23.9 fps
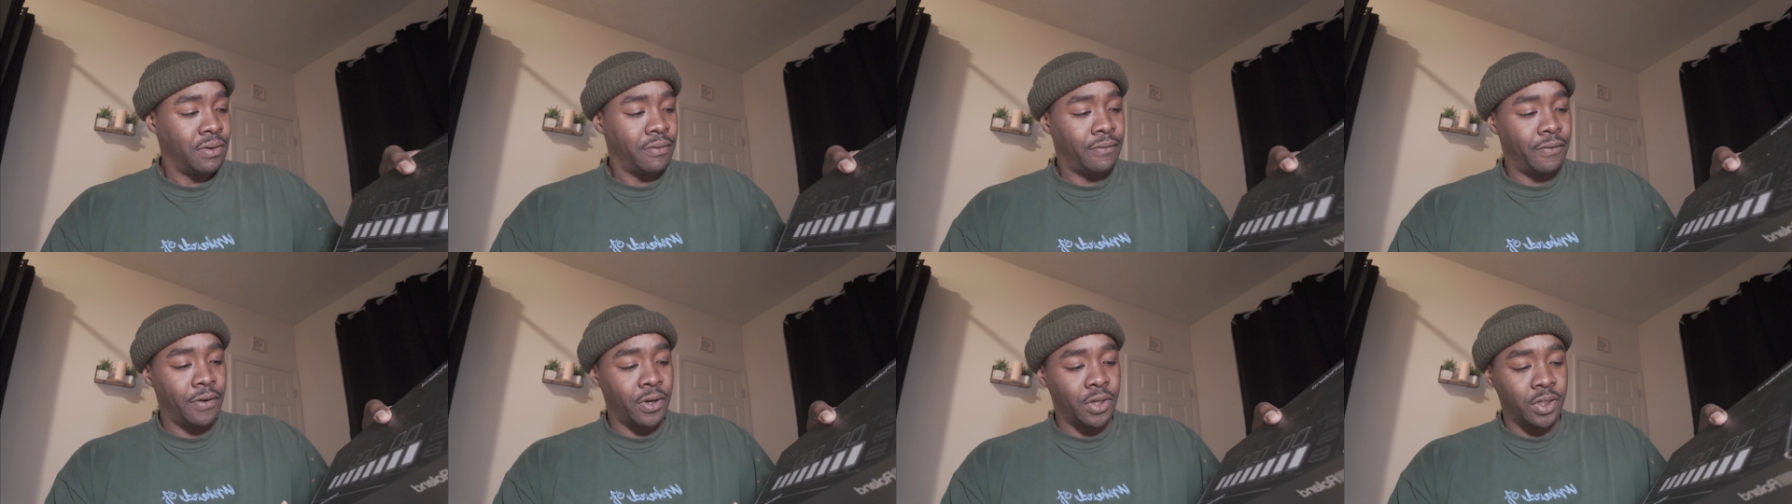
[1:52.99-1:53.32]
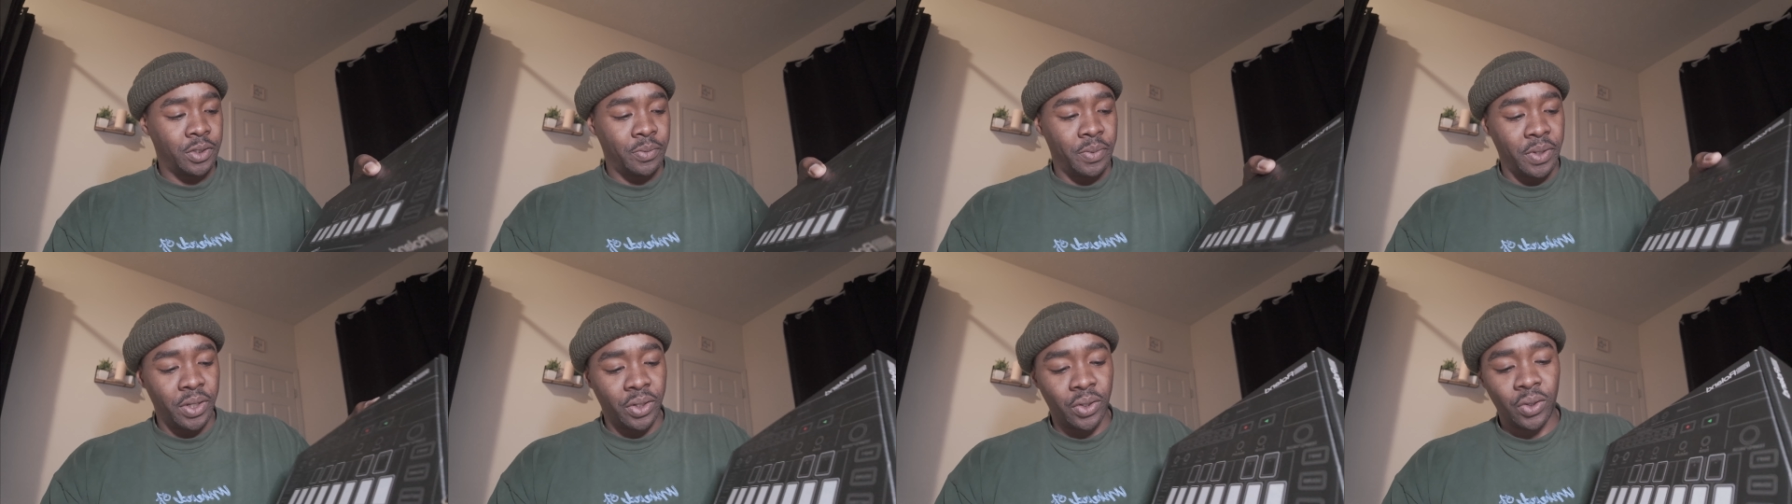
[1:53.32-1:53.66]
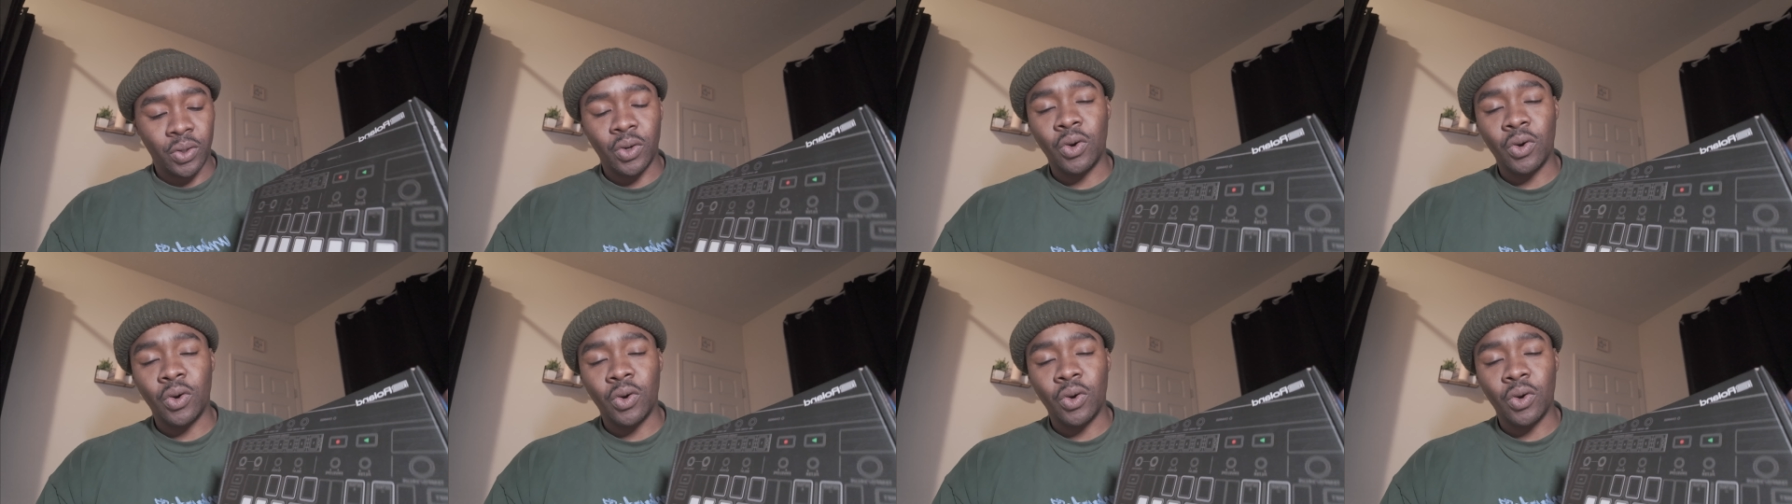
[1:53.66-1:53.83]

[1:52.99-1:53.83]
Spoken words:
First being the